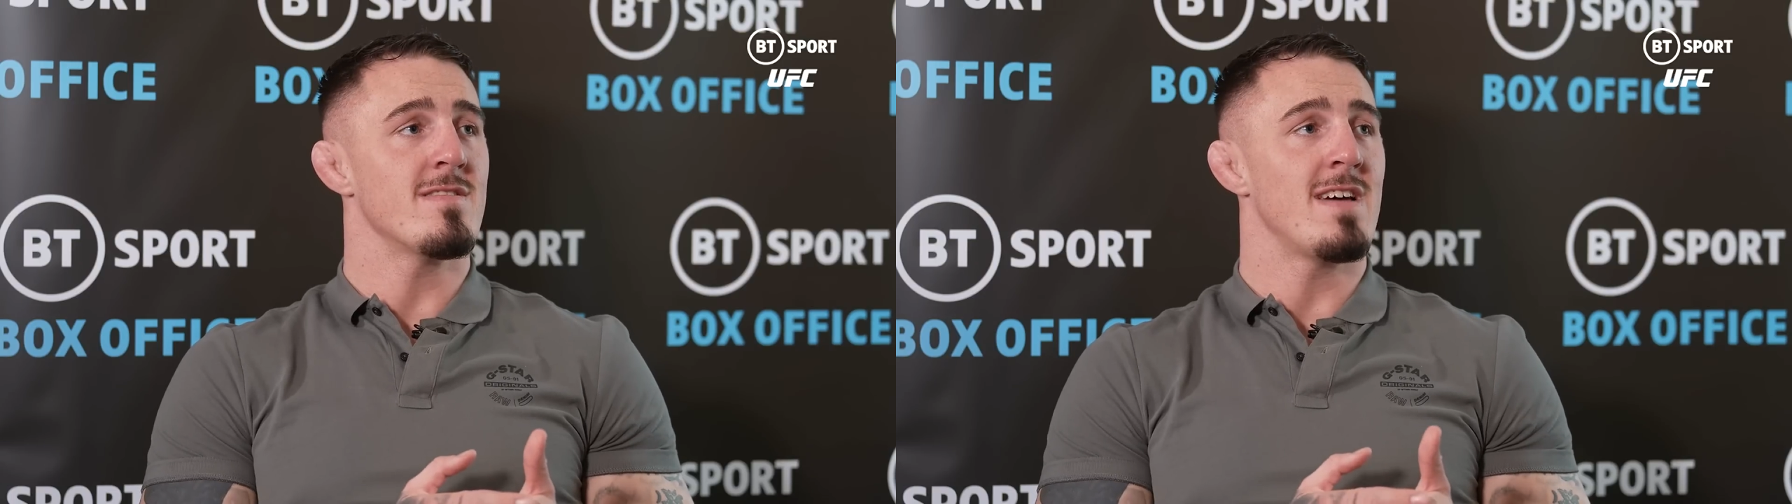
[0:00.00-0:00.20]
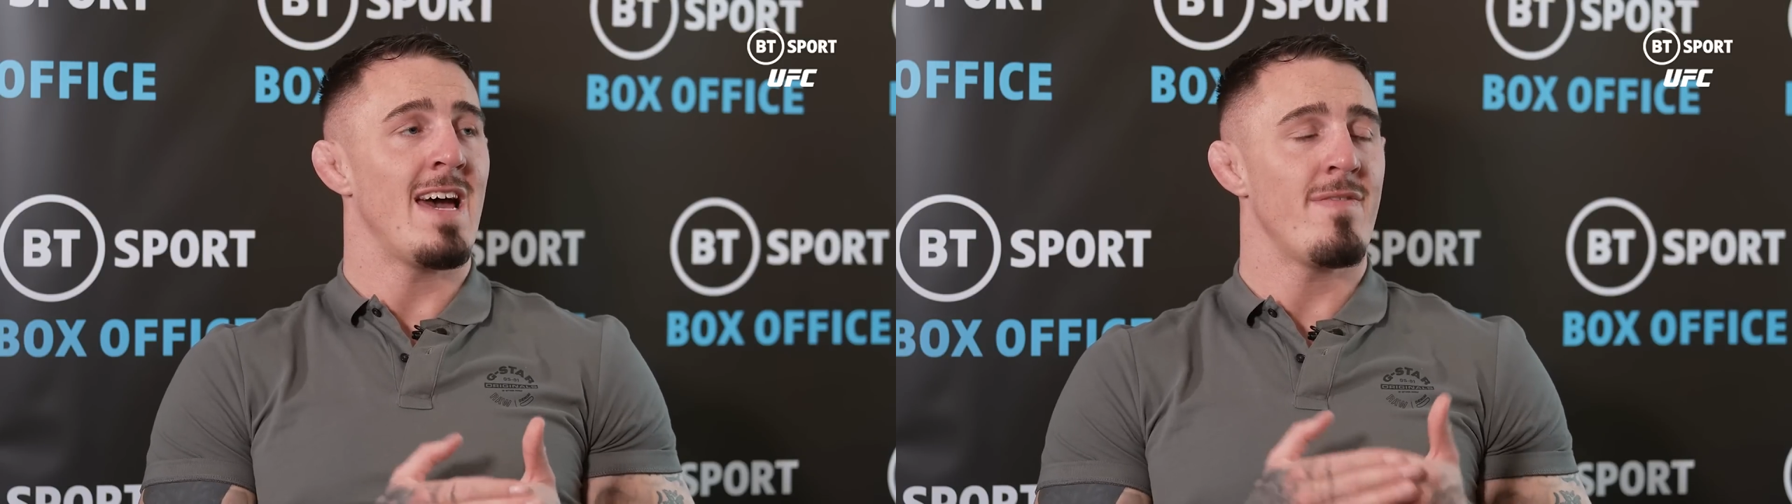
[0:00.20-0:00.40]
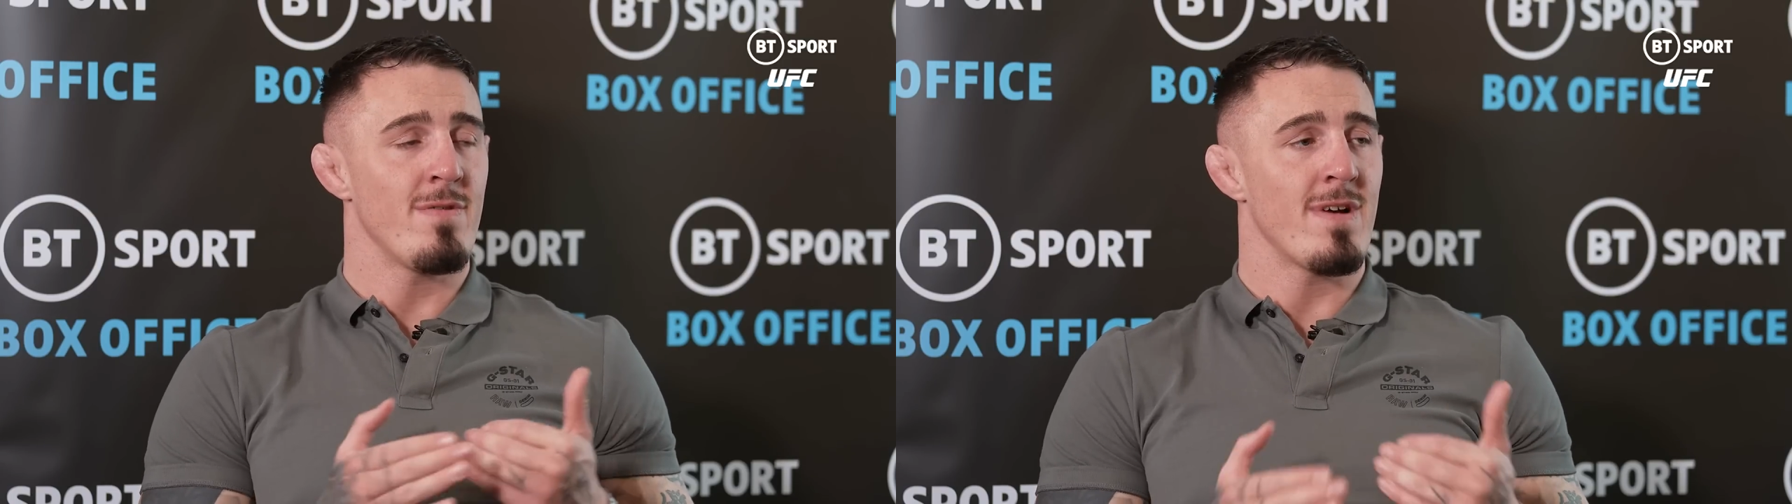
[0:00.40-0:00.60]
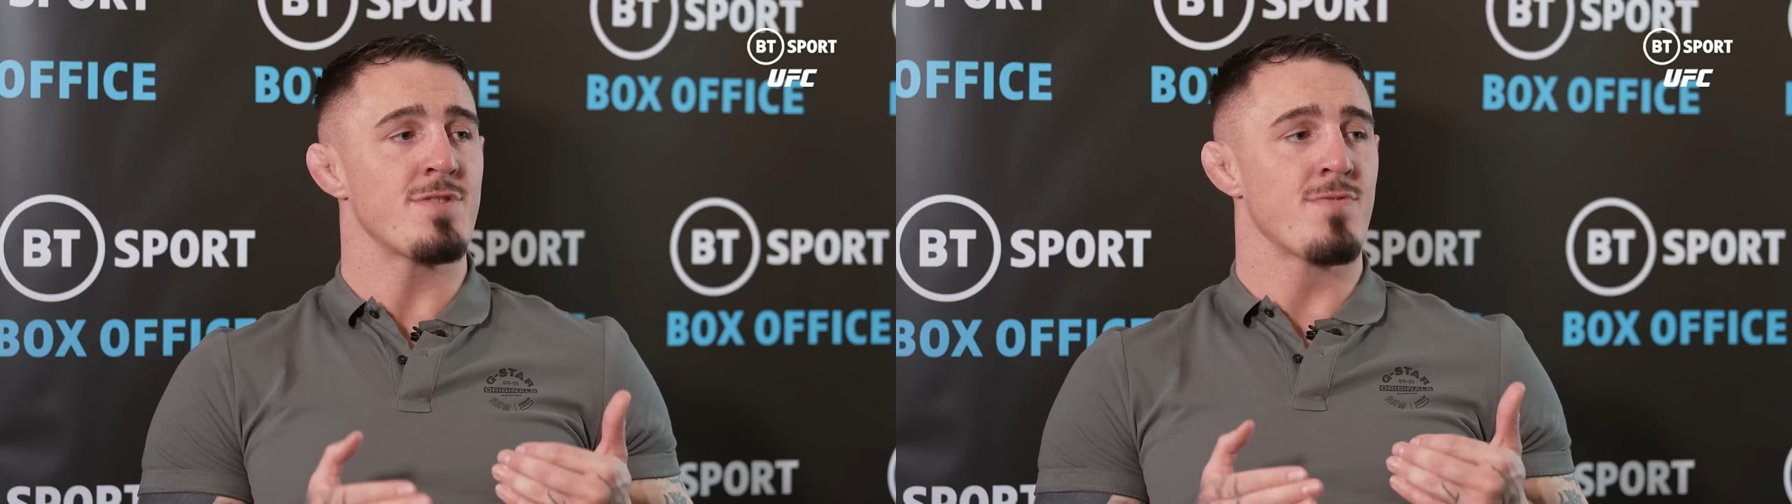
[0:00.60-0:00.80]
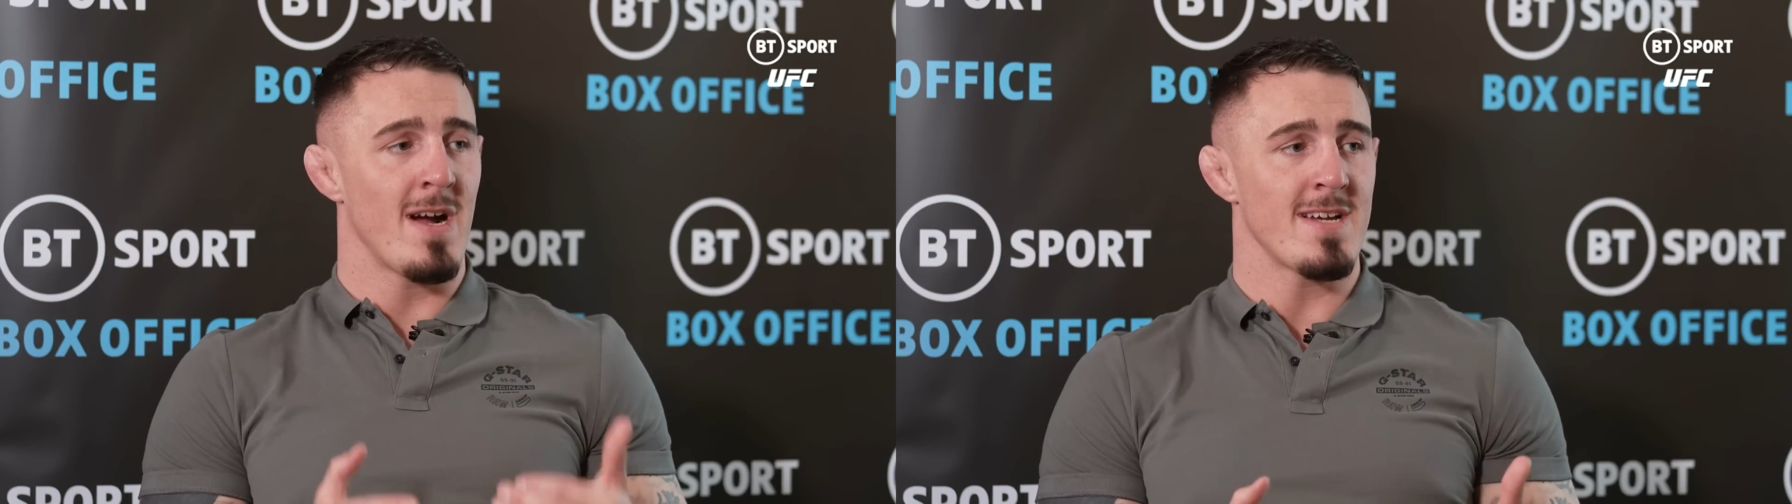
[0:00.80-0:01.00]

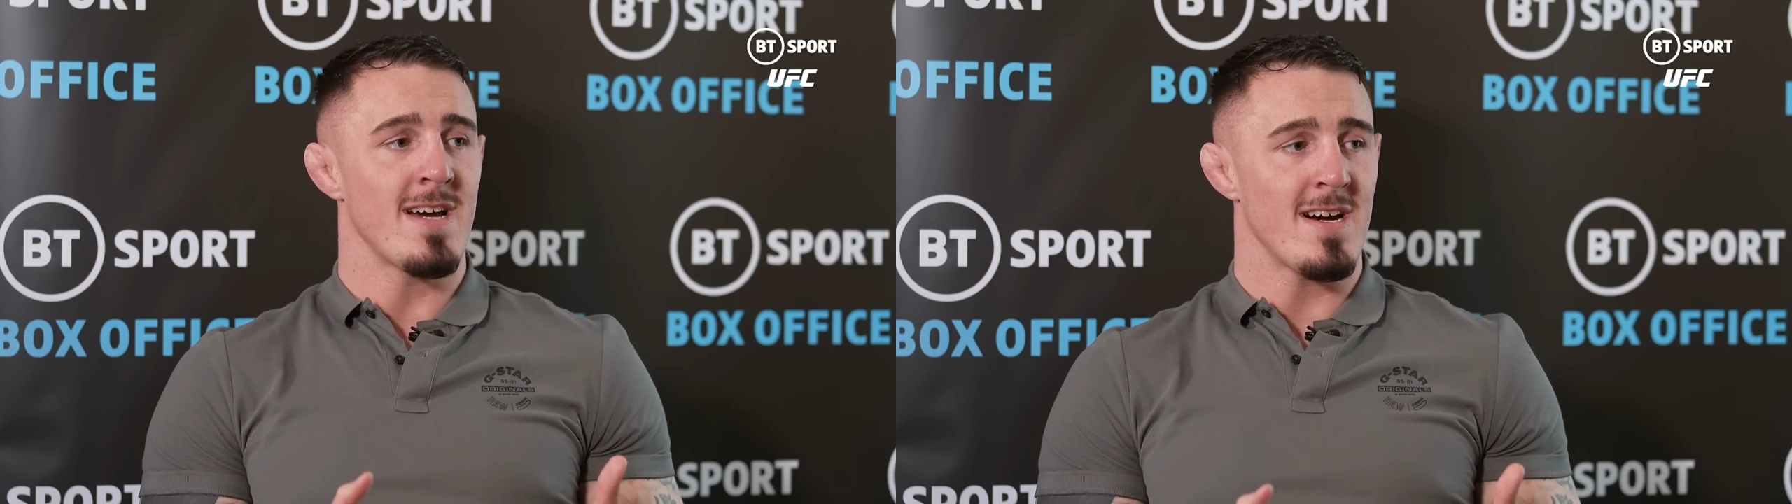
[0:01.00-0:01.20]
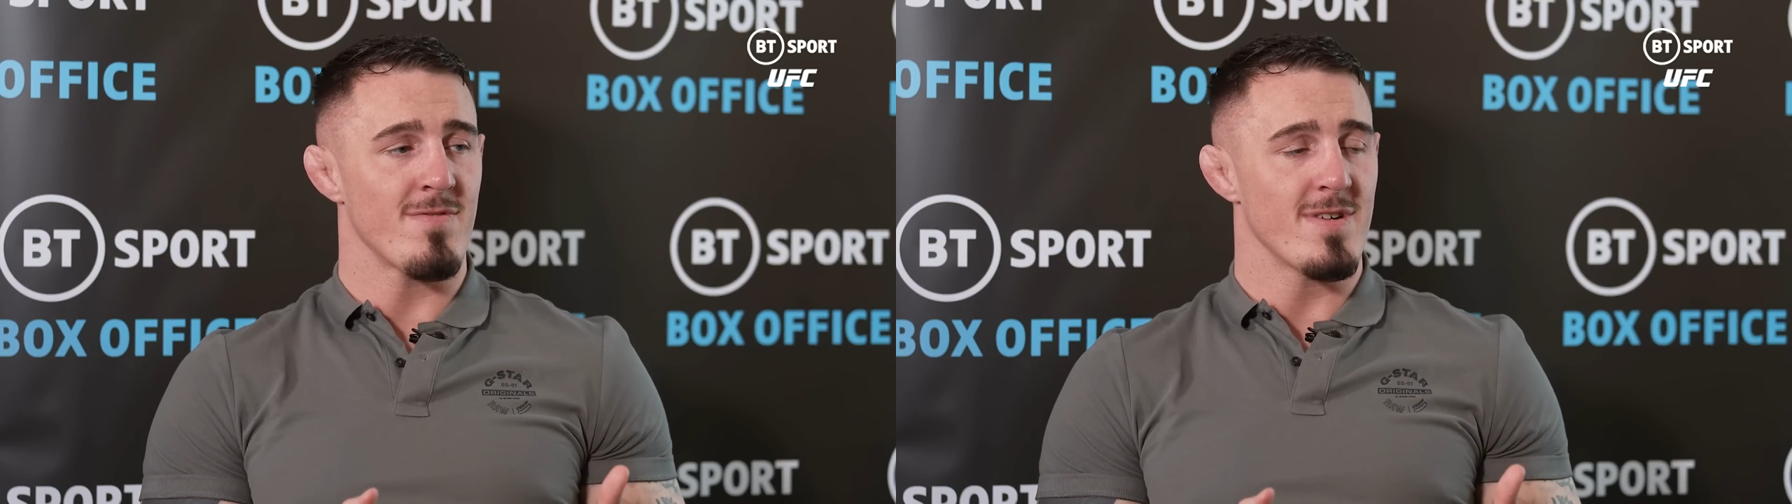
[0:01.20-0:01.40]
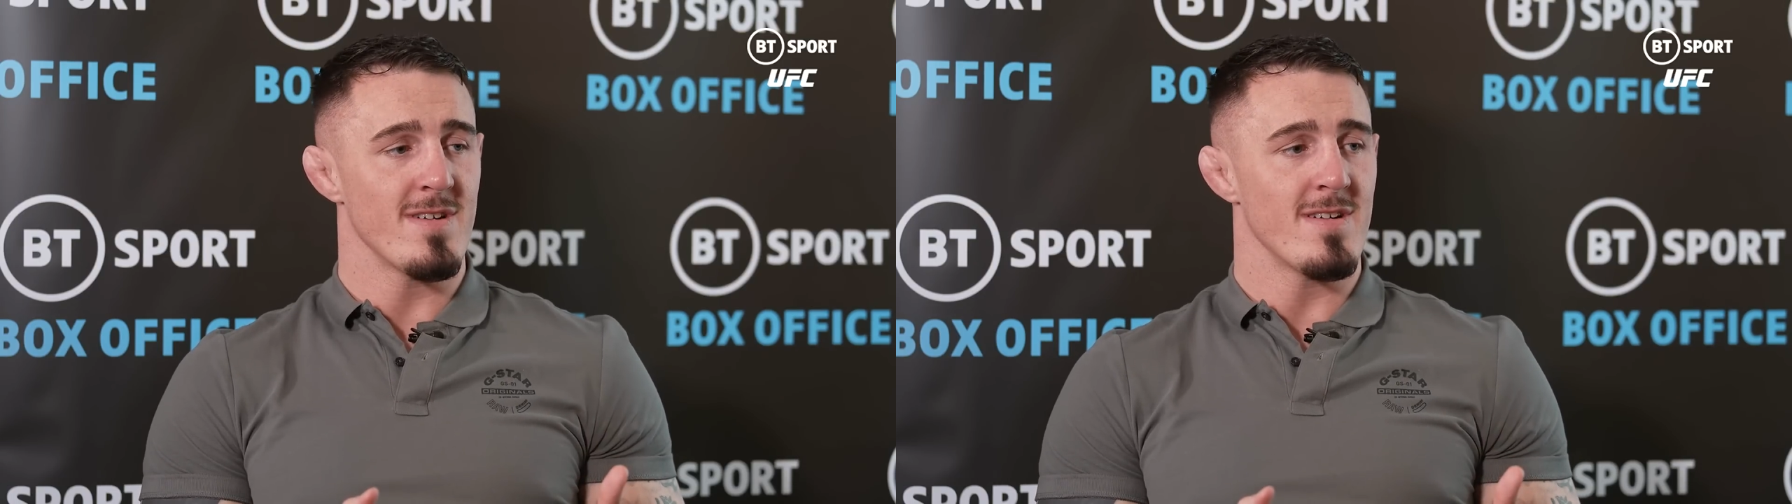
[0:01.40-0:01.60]
heavyweights right now